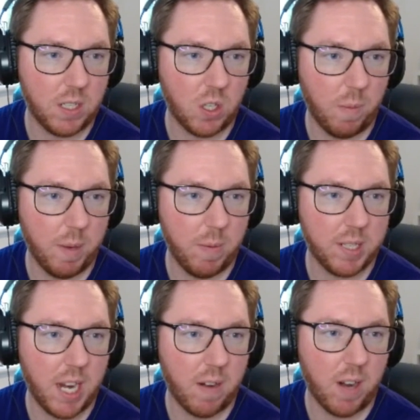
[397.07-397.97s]
Tommy was
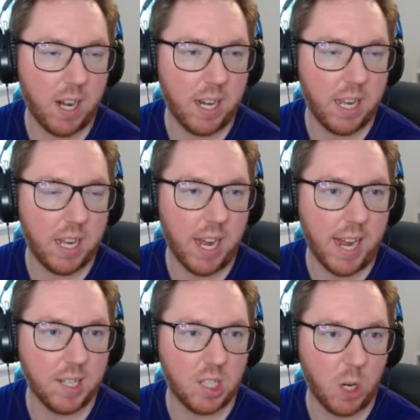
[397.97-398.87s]
here earlier,
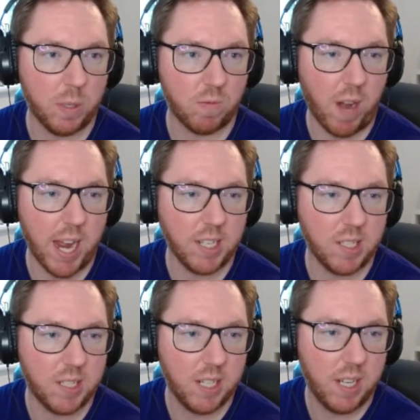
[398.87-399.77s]
and so was
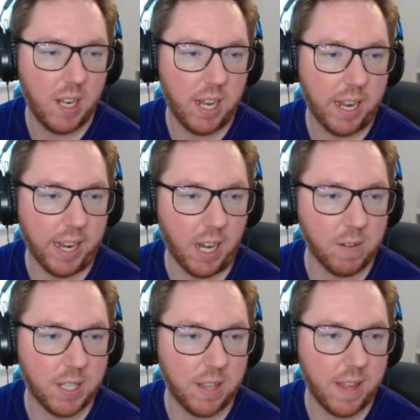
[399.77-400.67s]
Renz. Hello
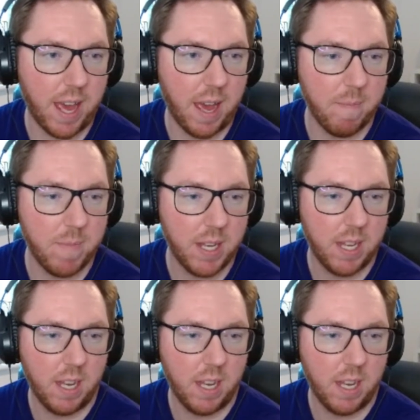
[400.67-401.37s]
to them.